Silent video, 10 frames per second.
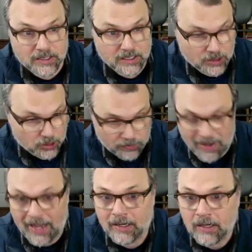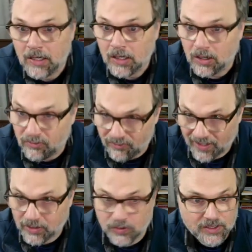a span of
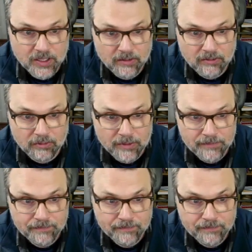vectors in R3.